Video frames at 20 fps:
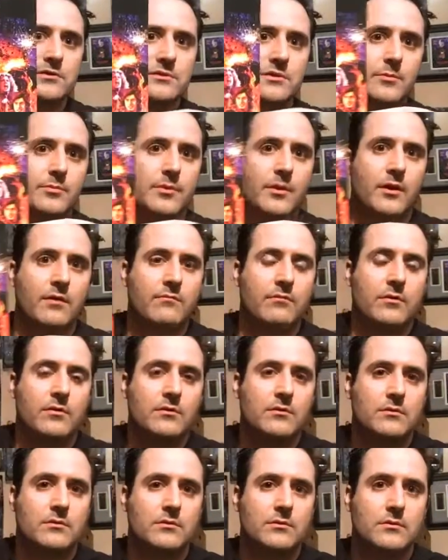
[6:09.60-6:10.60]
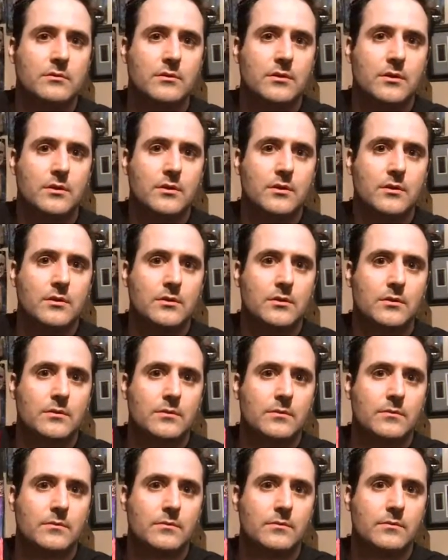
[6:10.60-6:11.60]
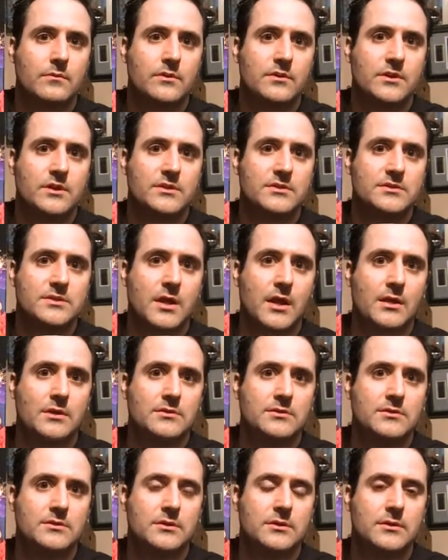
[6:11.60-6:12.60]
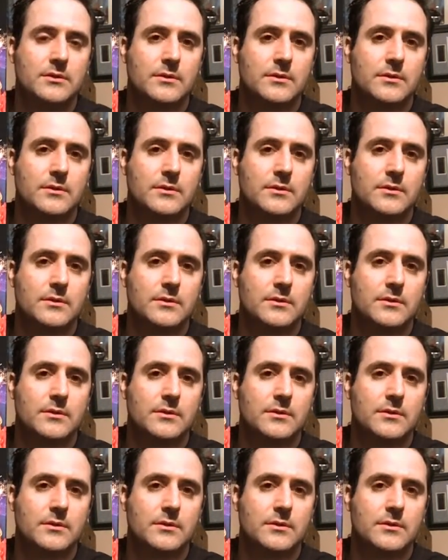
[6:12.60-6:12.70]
slipcover that they sent.